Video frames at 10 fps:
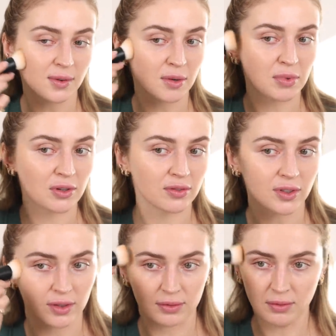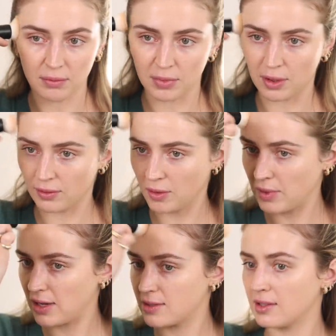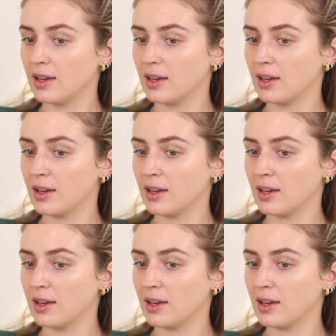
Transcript: What a beautiful, beautiful base.